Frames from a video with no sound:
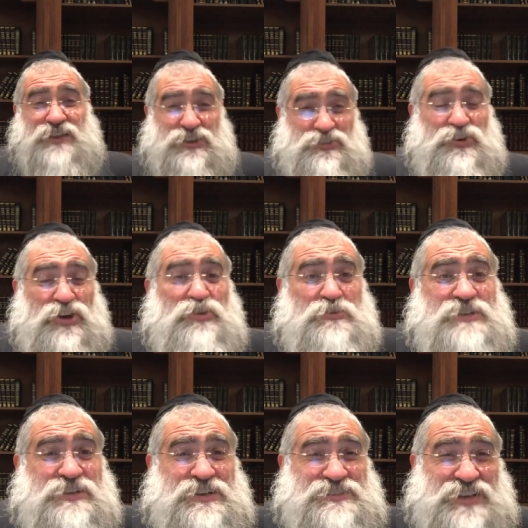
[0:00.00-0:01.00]
So, in other words,
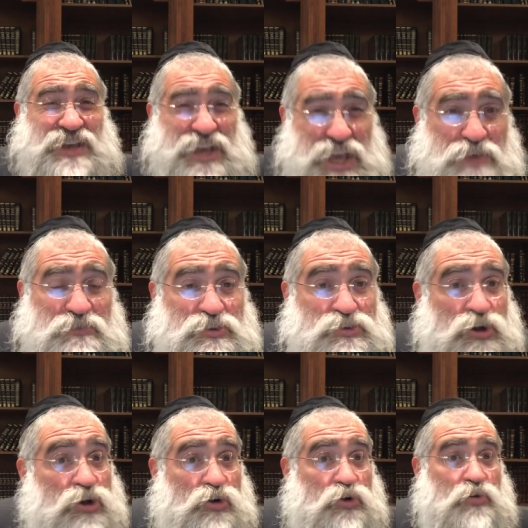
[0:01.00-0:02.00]
like this even
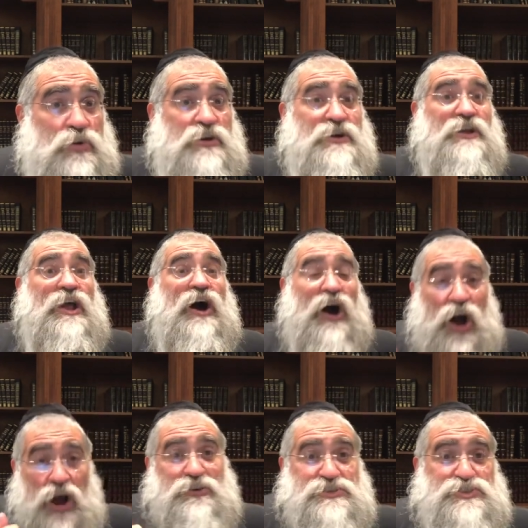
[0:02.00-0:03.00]
though
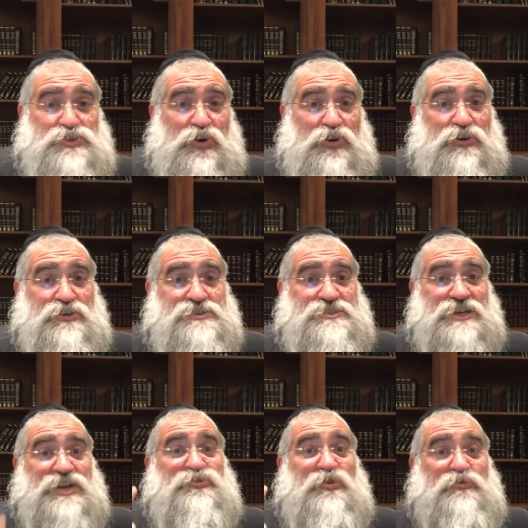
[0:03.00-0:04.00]
our source
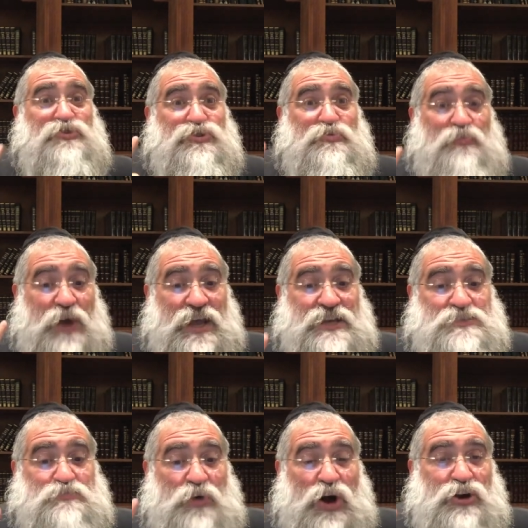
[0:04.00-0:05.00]
is from Yud Bey's
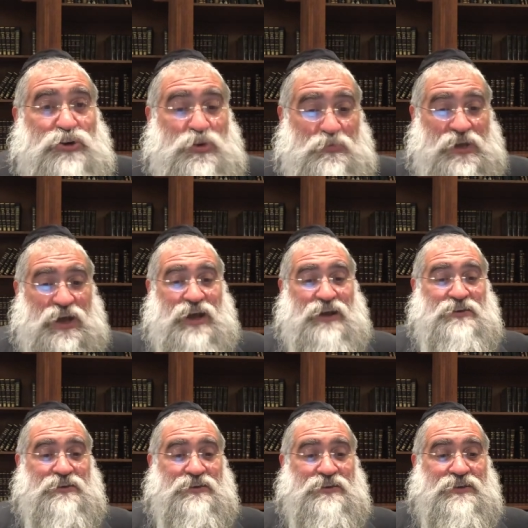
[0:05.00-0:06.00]
Bakr Debiah
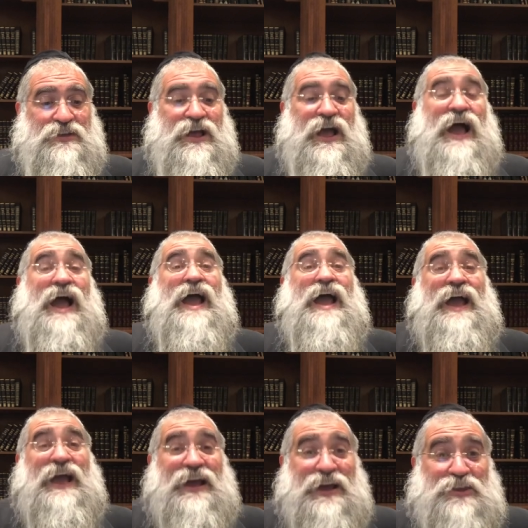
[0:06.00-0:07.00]

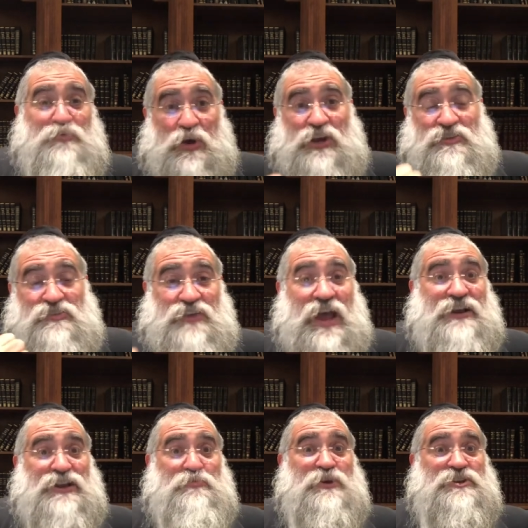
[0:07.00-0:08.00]
and we can
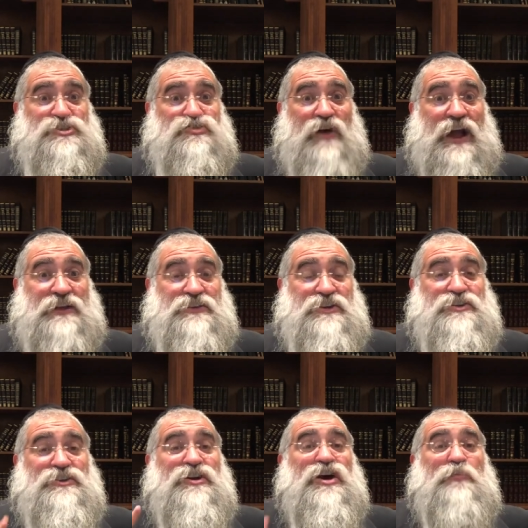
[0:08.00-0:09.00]
technically be
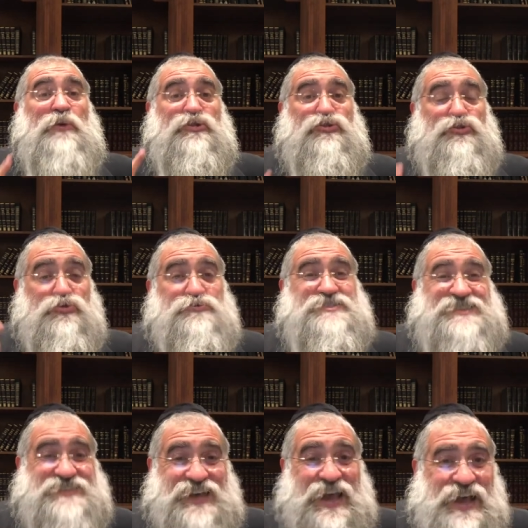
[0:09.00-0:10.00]
distracted, but through
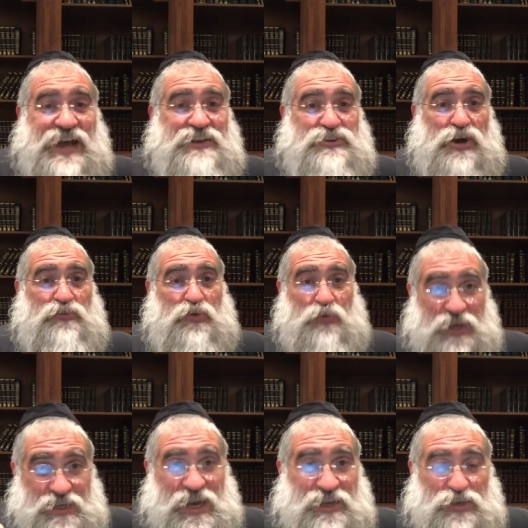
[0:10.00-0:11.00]
Zehadover, if we
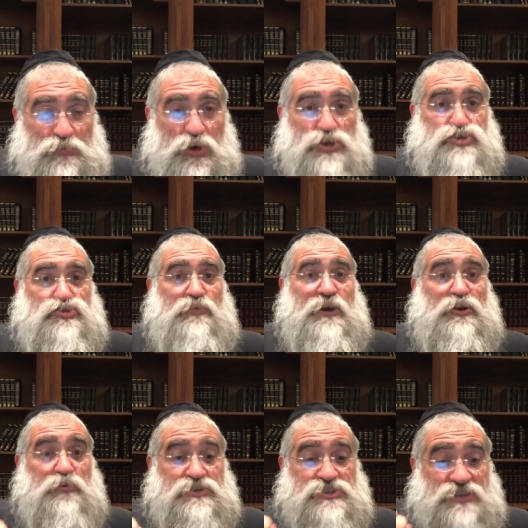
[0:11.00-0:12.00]
connect to Moshe Rabbeinu,
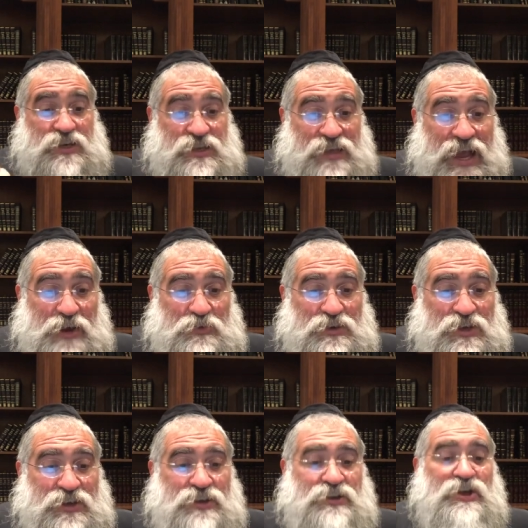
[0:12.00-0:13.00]
which is the clarity,